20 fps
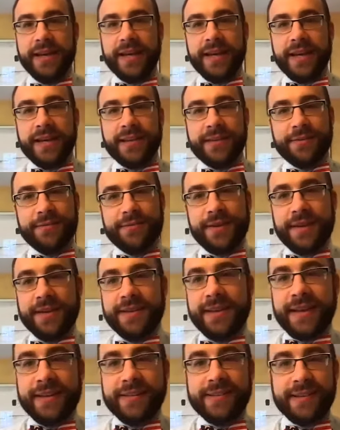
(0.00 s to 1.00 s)
it's a
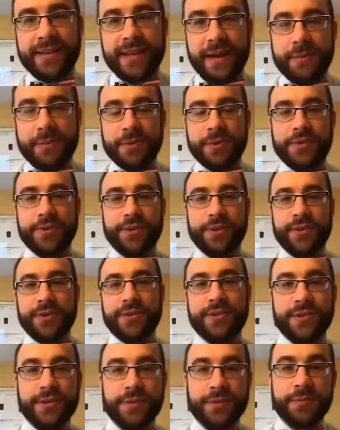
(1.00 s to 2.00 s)
fantastic opportunity
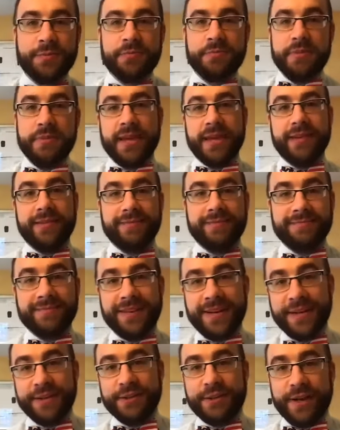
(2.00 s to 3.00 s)
to meet
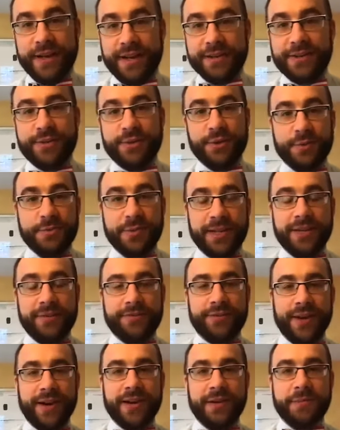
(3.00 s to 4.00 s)
Andrea, to meet a
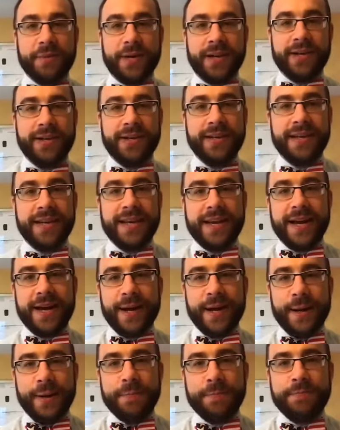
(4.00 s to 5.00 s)
friend of
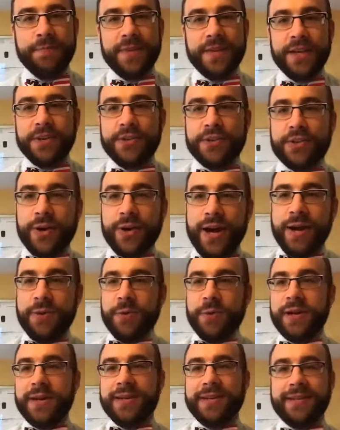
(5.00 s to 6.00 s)
mine. So I
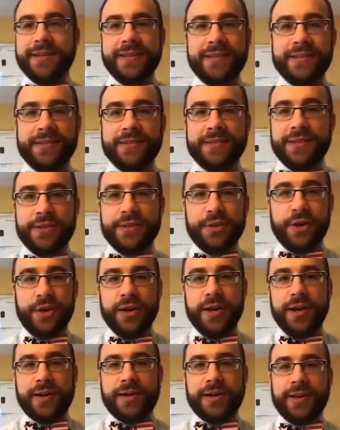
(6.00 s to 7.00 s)
wanted to just
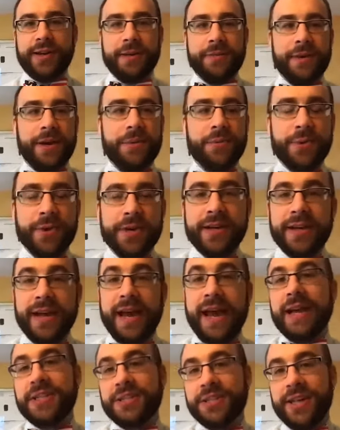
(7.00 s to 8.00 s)
talk. I mean, I wanted
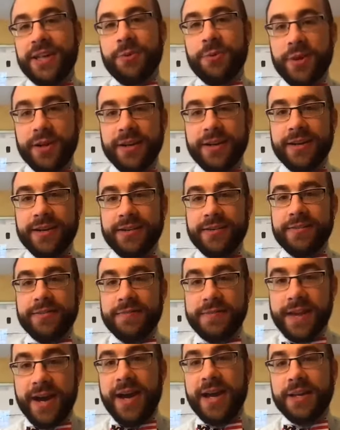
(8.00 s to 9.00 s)
to
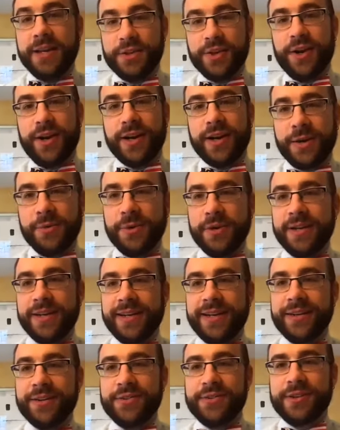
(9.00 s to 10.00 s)
not talk. I wanted
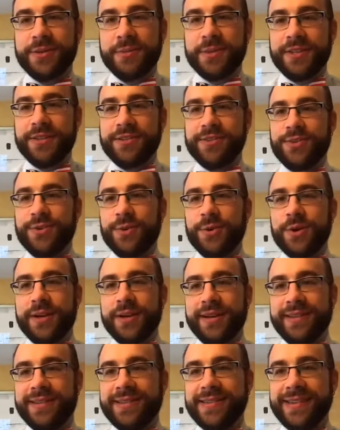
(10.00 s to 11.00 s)
to hear some of the
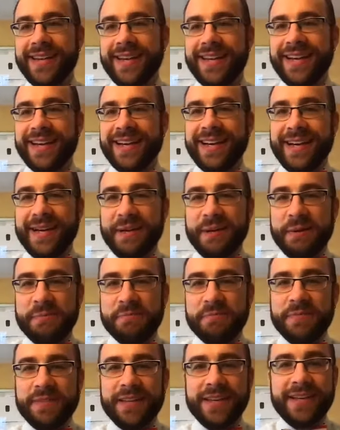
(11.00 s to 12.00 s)
stories. how
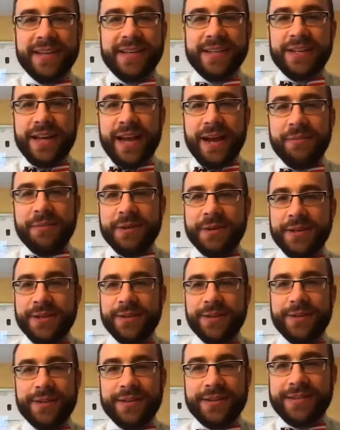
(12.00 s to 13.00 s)
about
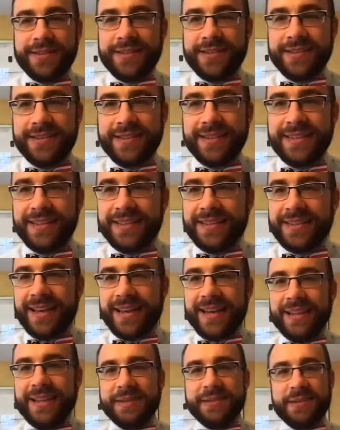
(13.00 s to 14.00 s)
you just
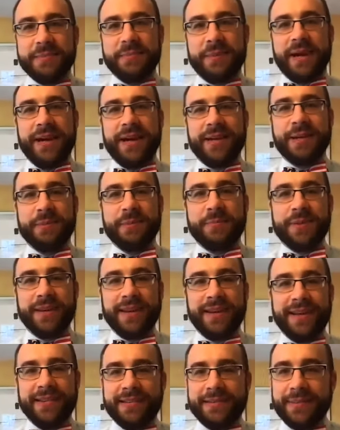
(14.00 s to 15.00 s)
tell us about your
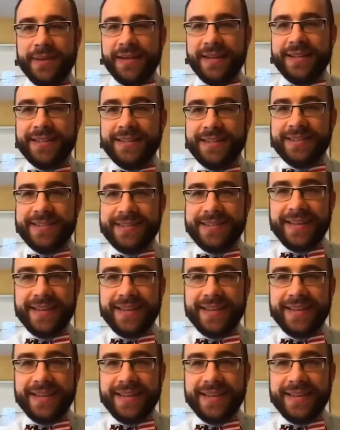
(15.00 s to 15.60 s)
place, man? Just,